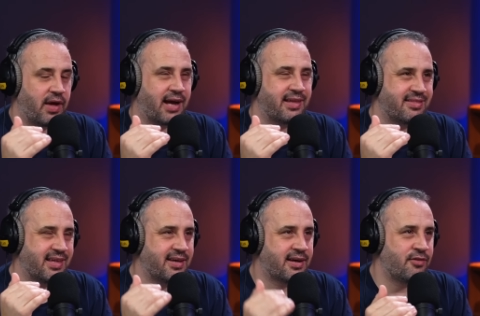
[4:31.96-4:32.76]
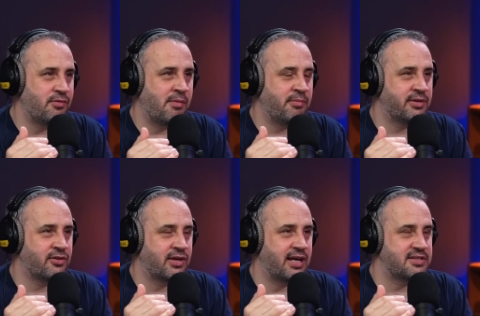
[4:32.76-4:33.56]
I think I can remember
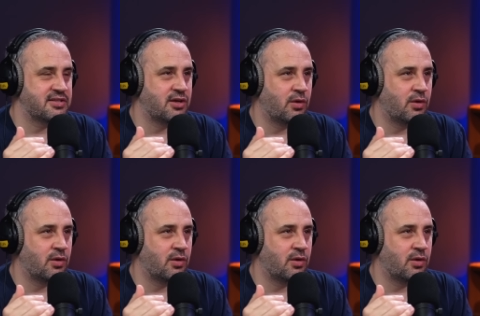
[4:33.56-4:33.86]
Doncaster's